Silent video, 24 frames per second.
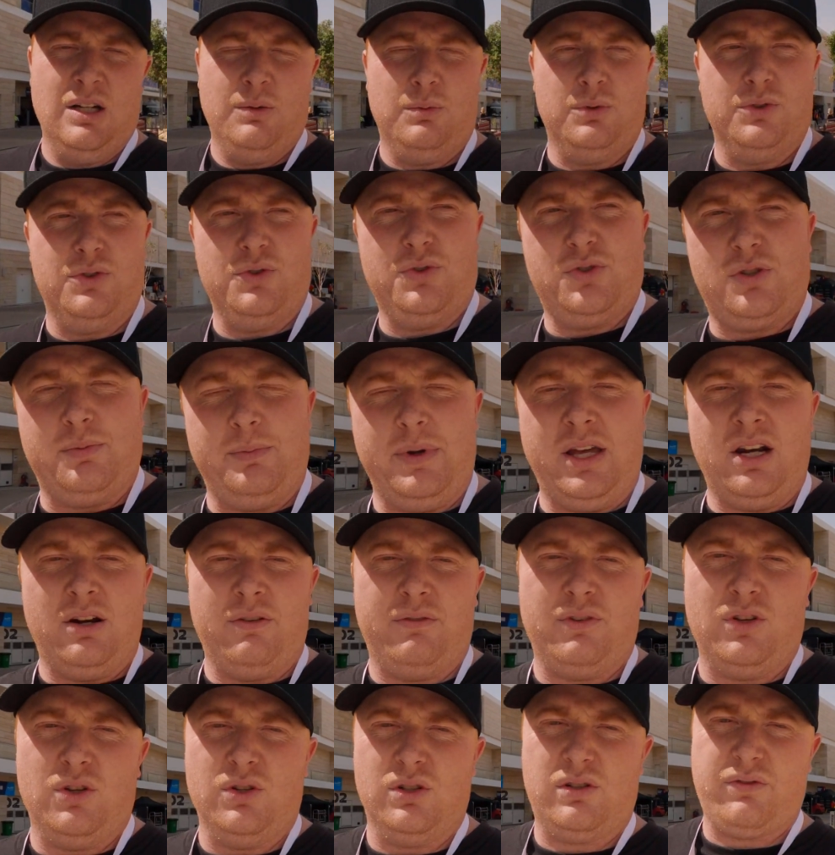We'll do some
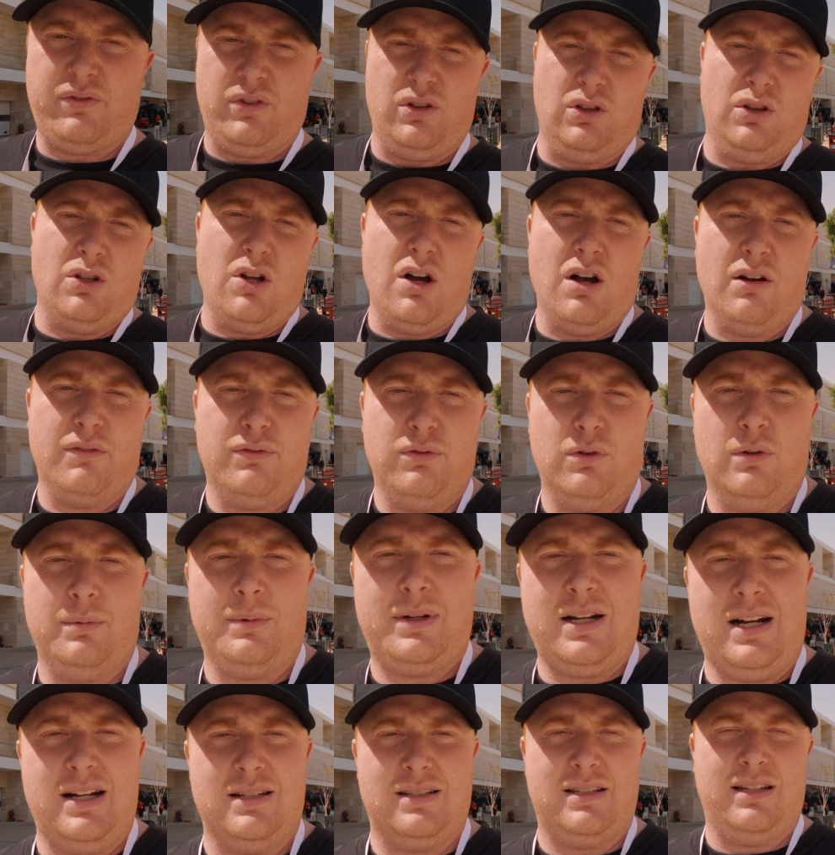interviews for the long form
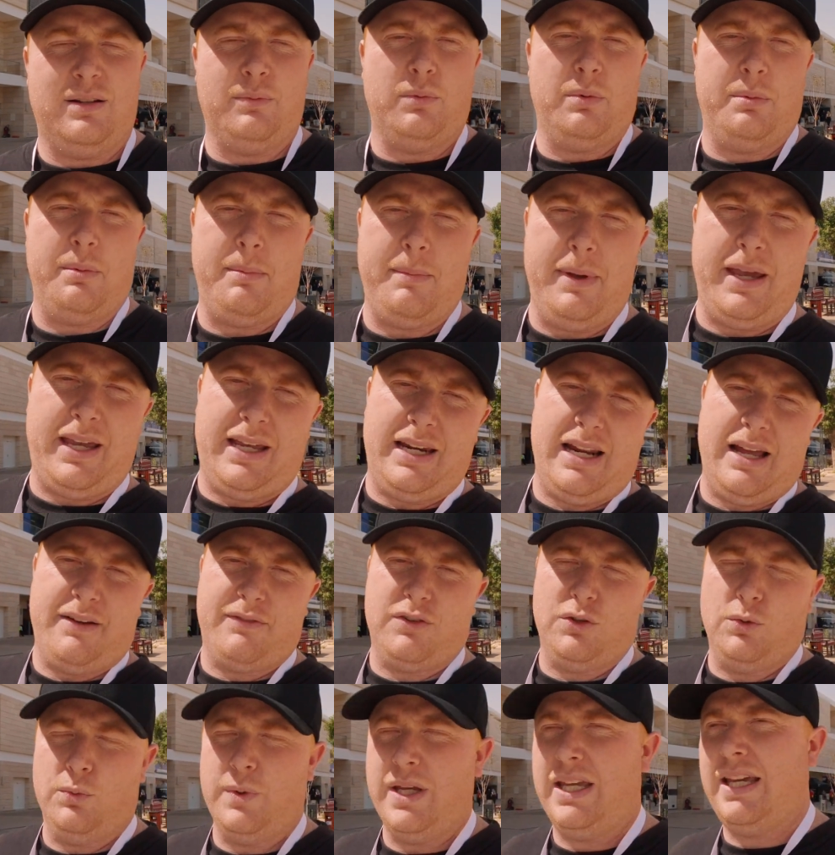content we'll be making
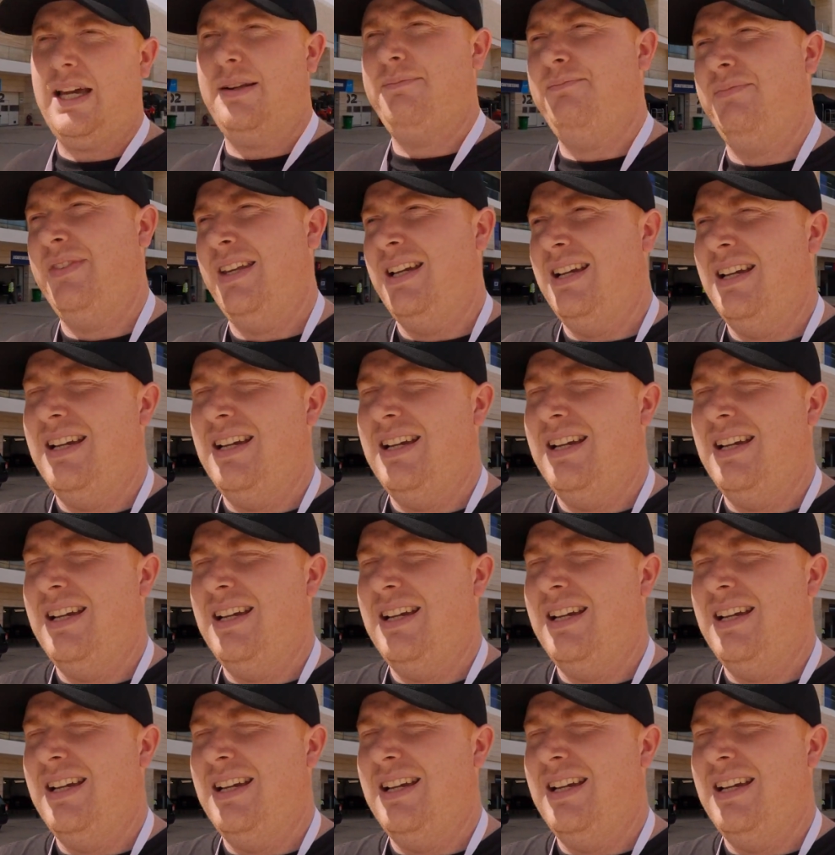after the weekend.